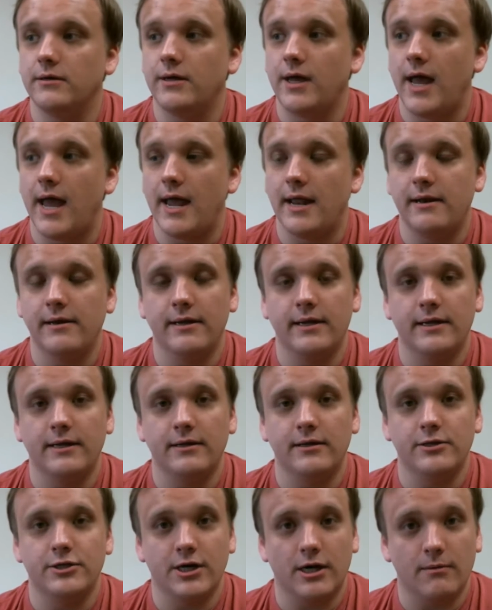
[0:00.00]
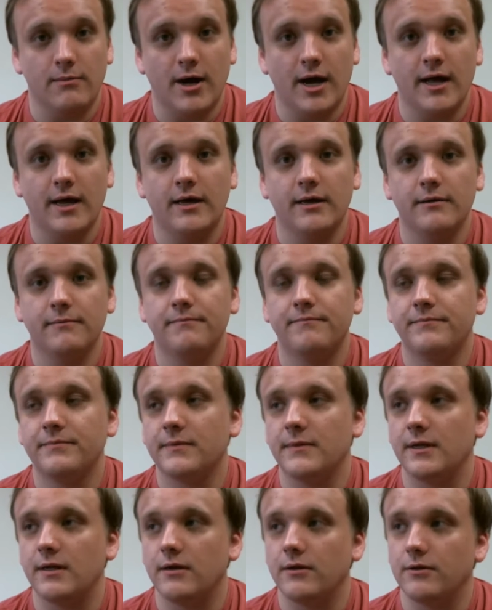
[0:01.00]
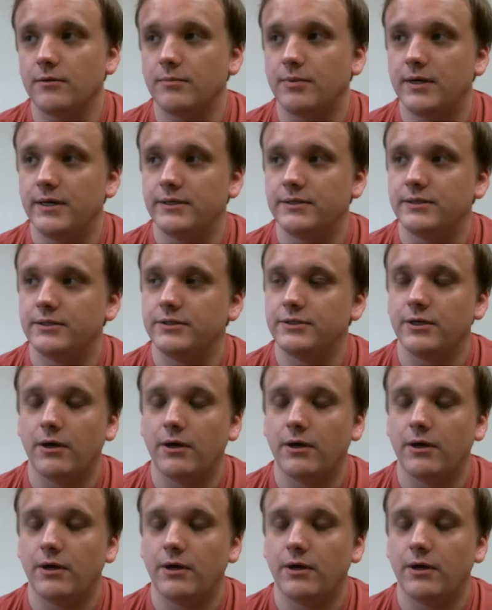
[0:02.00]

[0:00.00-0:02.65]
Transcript: and in Jeremiah and other places.